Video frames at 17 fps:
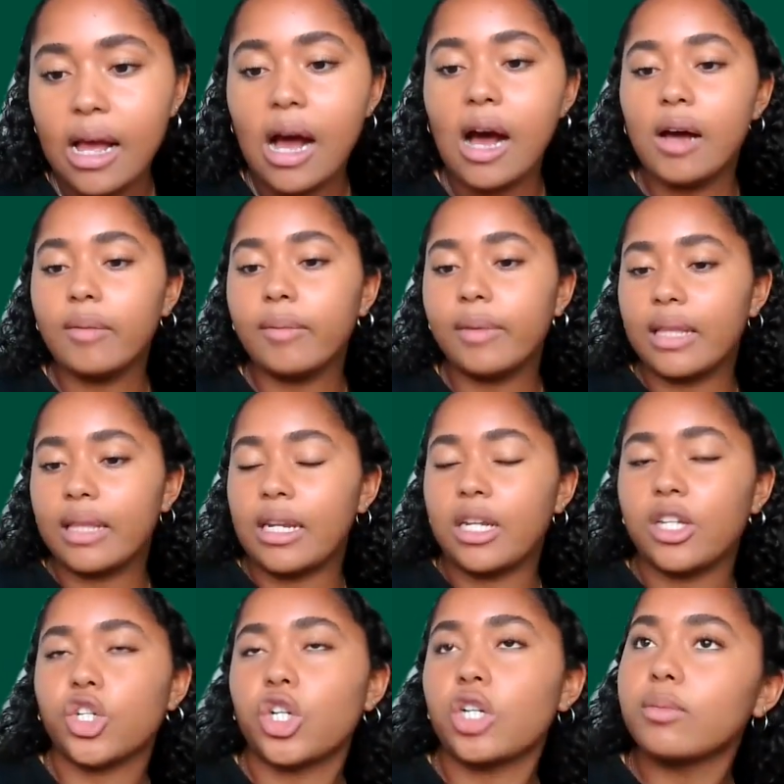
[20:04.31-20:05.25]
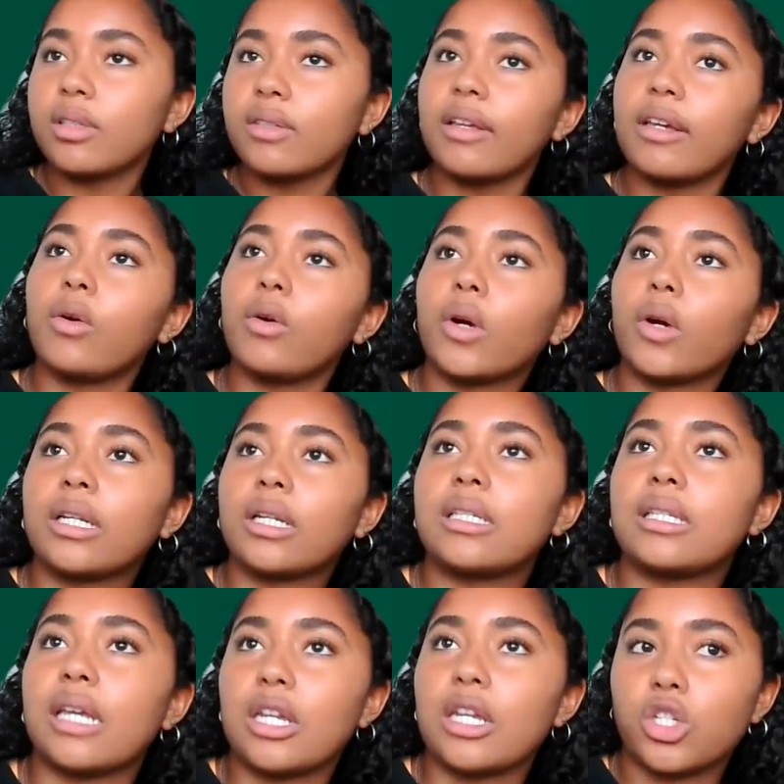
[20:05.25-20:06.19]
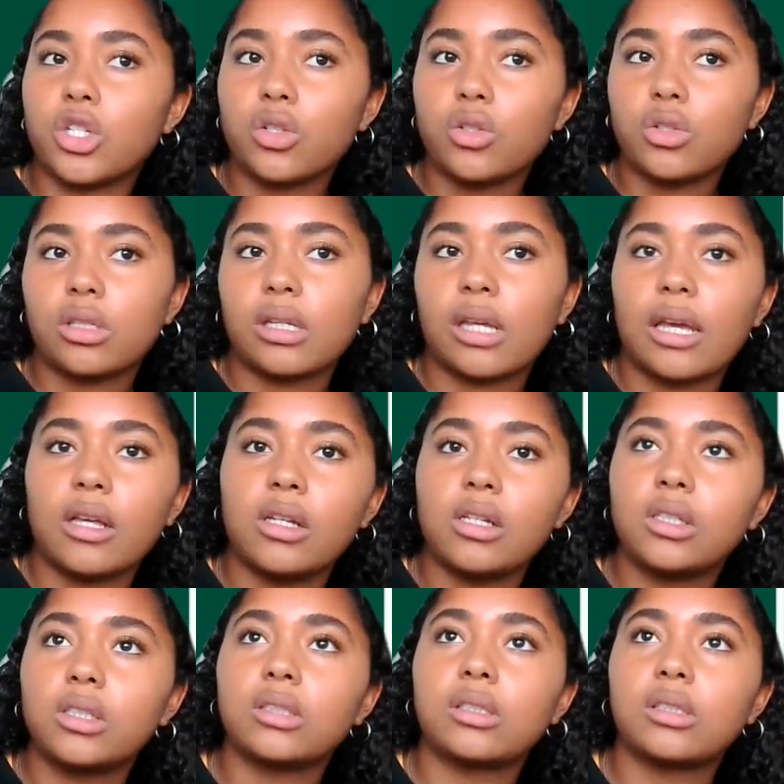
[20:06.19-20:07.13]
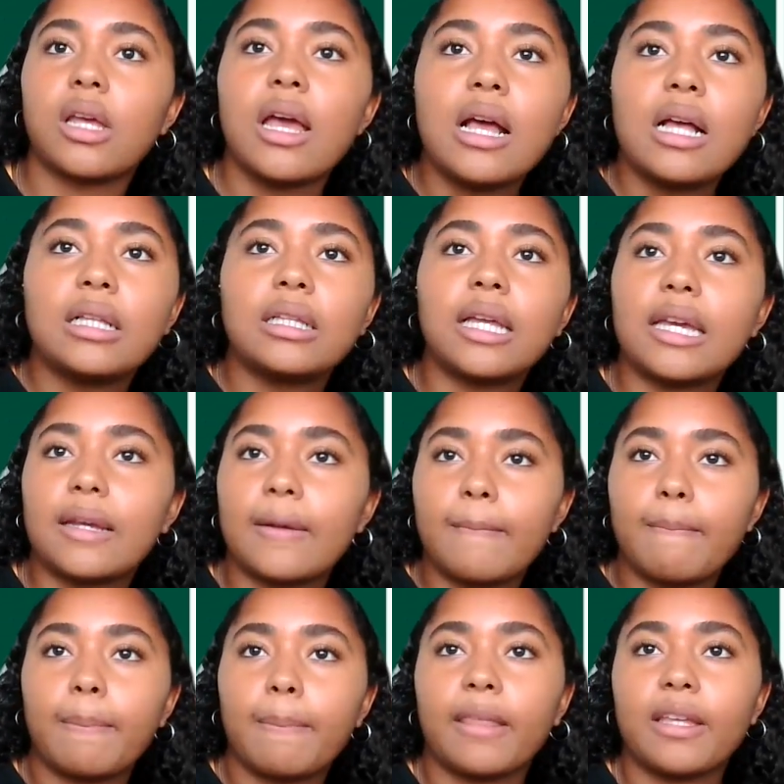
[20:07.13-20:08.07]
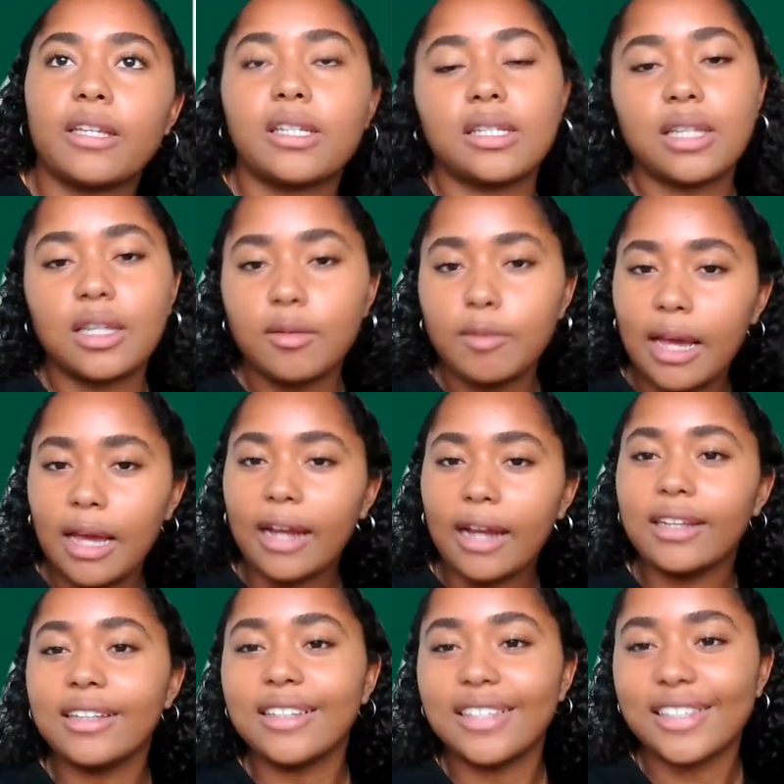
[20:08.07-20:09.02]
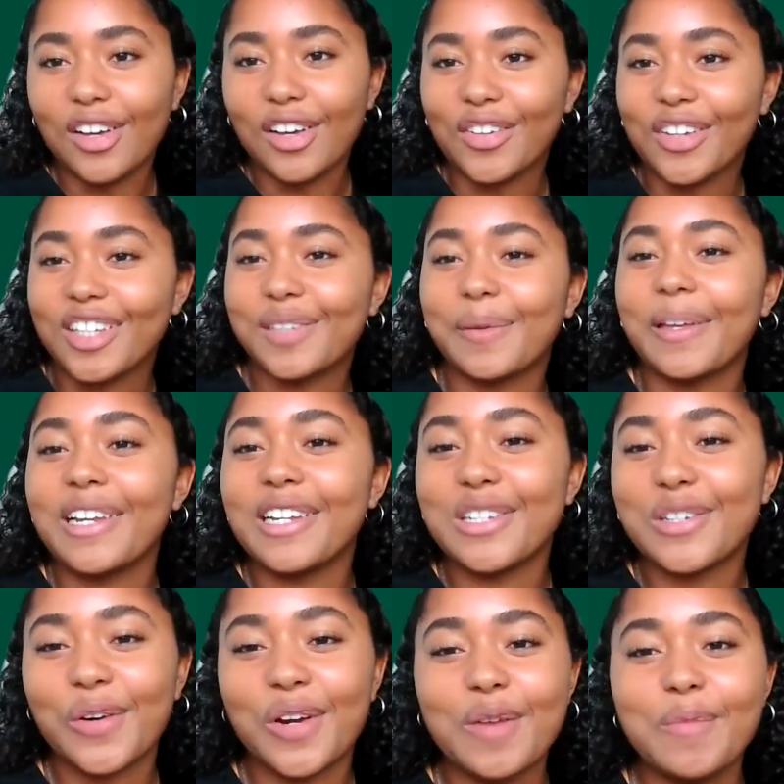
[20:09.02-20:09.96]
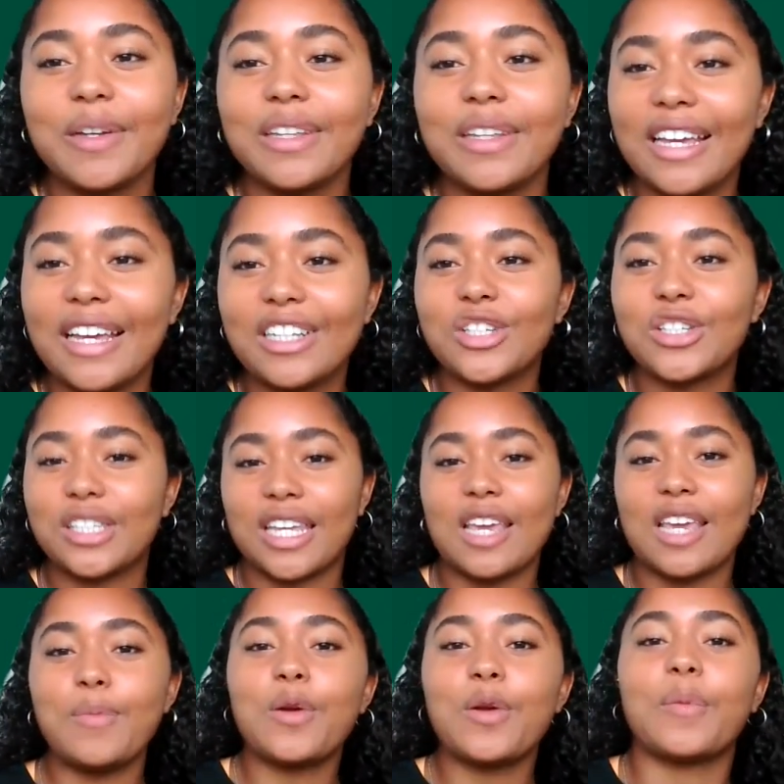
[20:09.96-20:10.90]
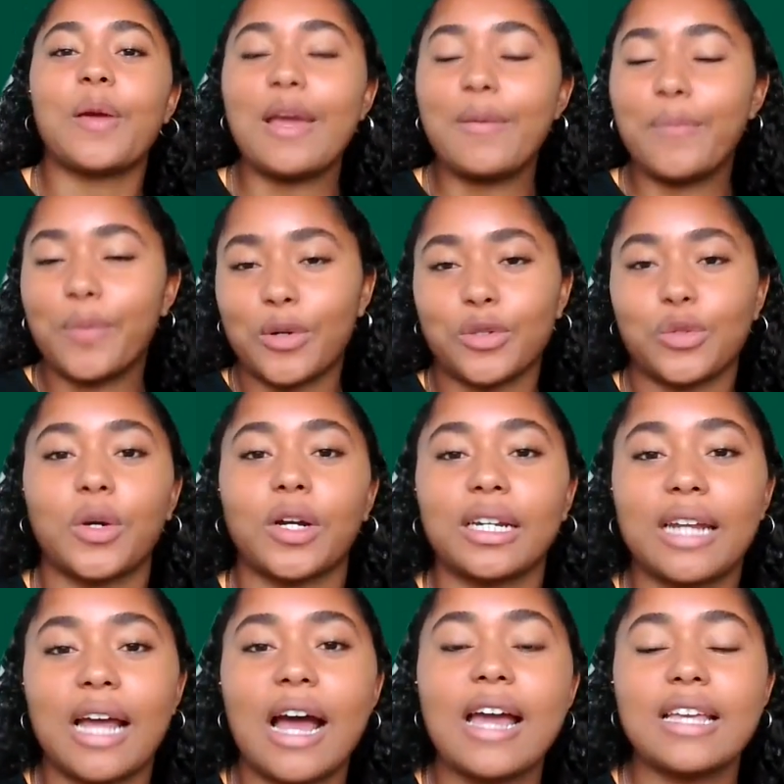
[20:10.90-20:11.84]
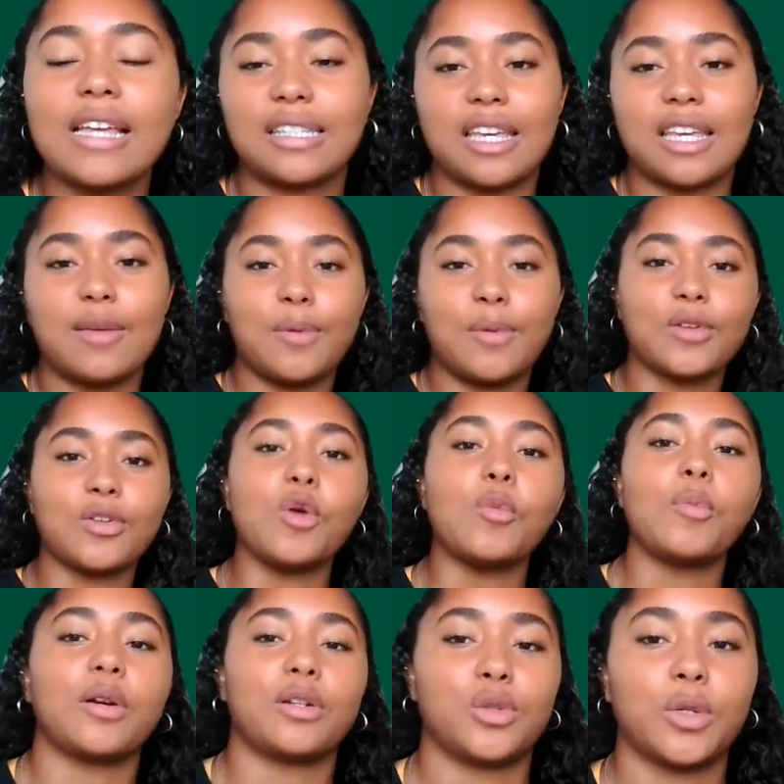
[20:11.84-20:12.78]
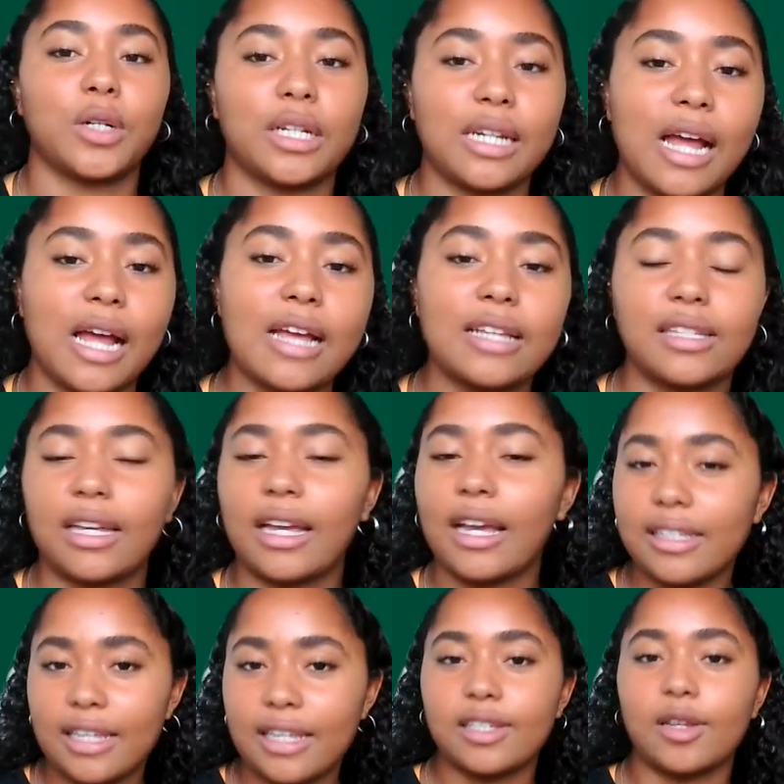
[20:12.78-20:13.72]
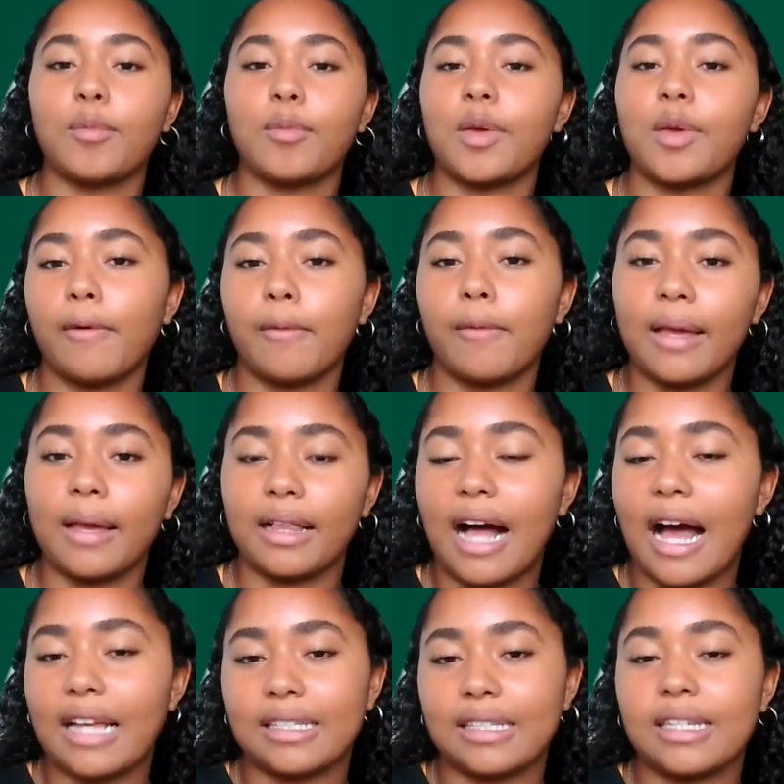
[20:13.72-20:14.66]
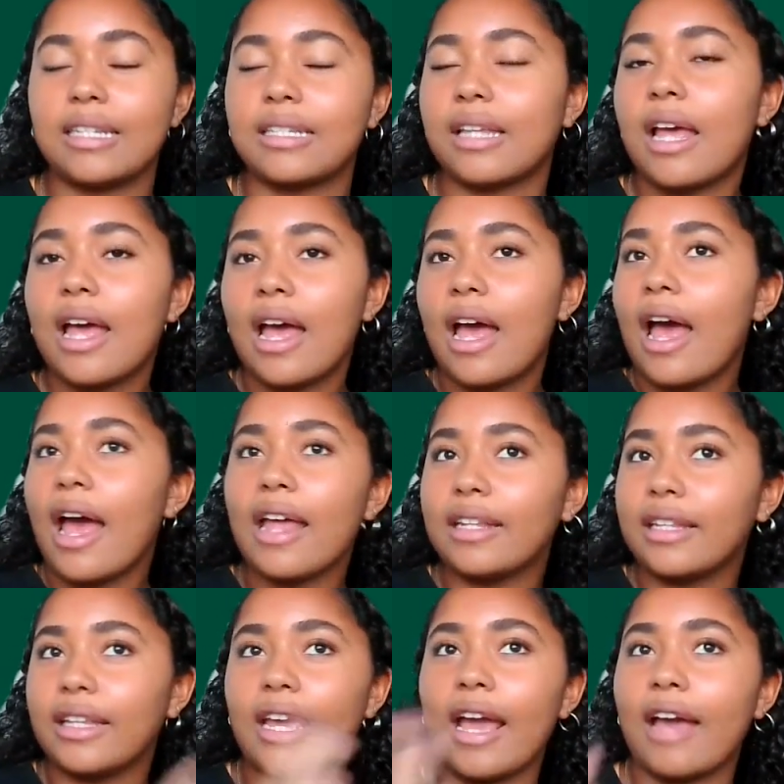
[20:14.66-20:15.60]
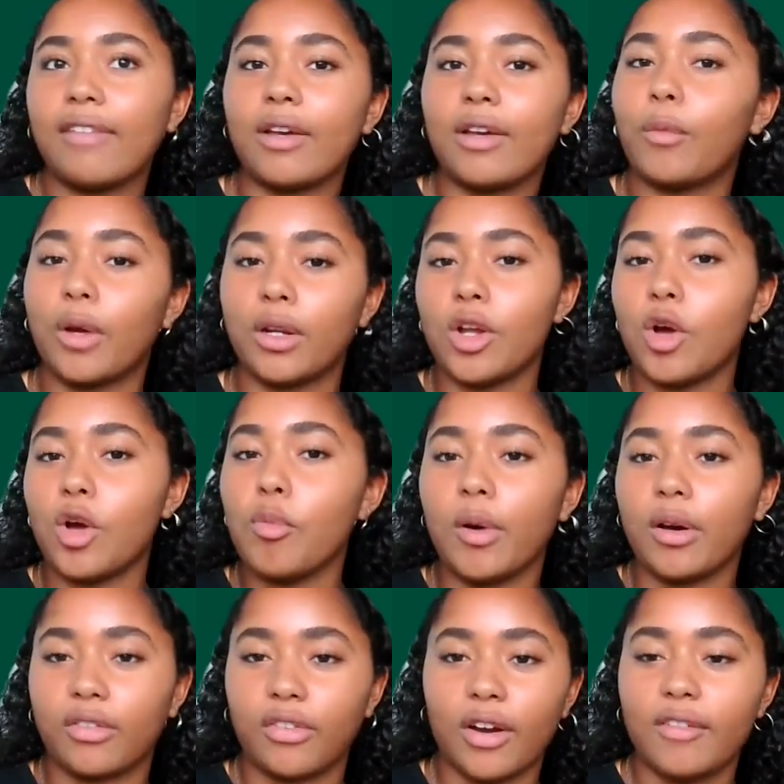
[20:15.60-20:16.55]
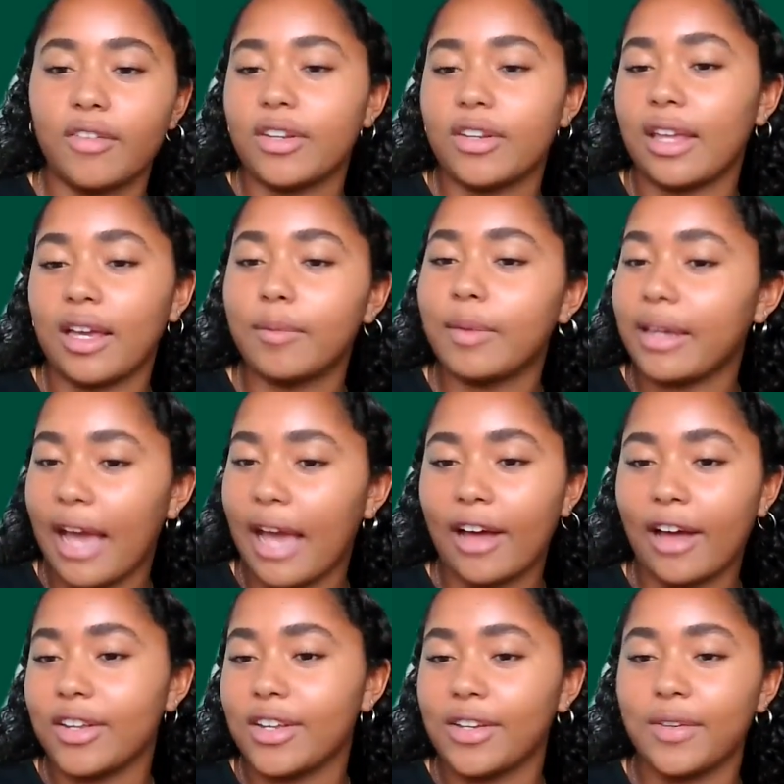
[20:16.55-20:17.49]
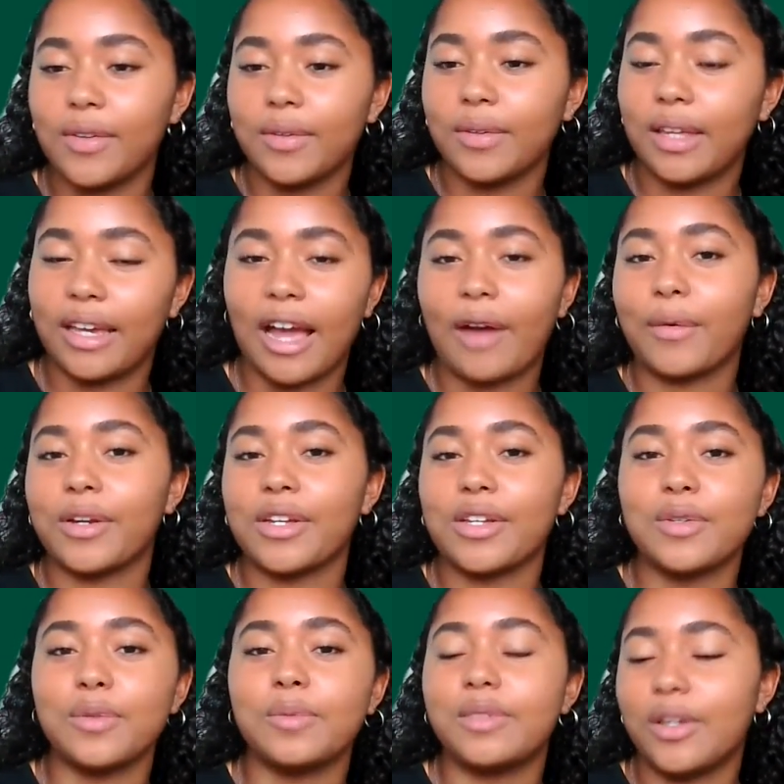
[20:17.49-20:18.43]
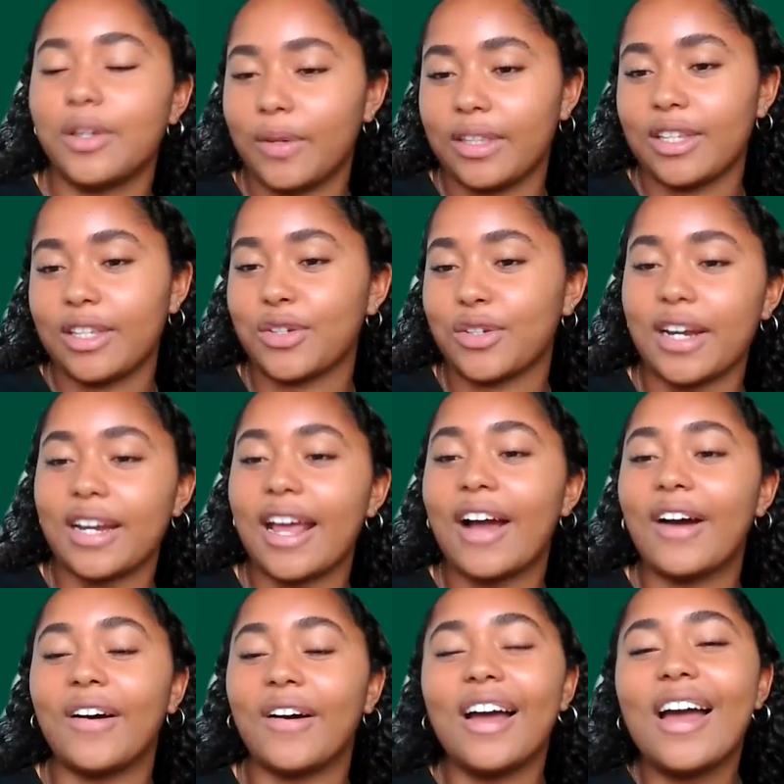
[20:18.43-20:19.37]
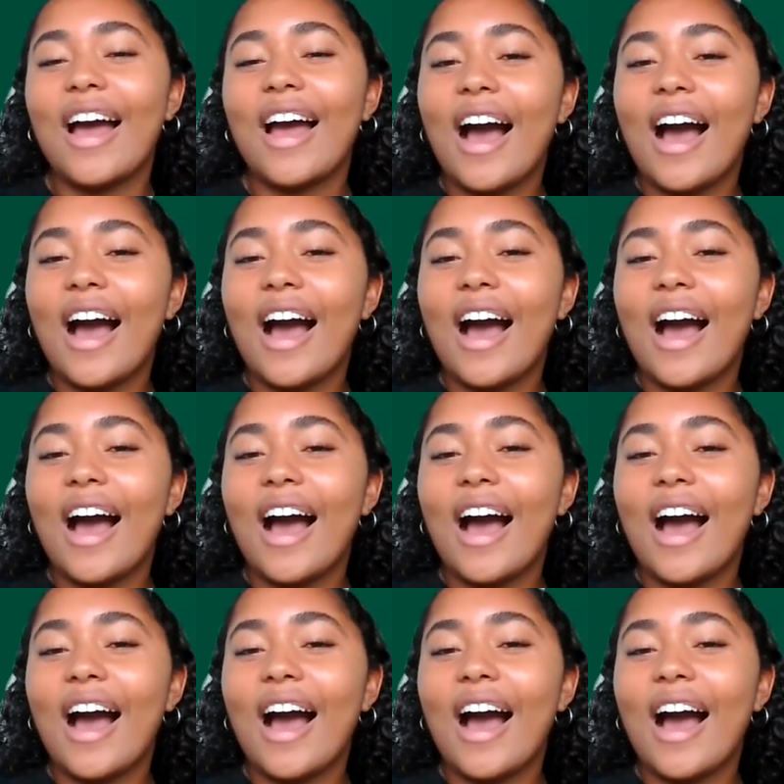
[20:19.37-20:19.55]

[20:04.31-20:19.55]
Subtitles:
And then in terms of like organizational skills, like this is going to be kind of self-explanatory, but like just keep your papers organized, keep your notebooks organized. Like I see some people in my classes and they have like one notebook for everything. I'm like, how are you doing this right now?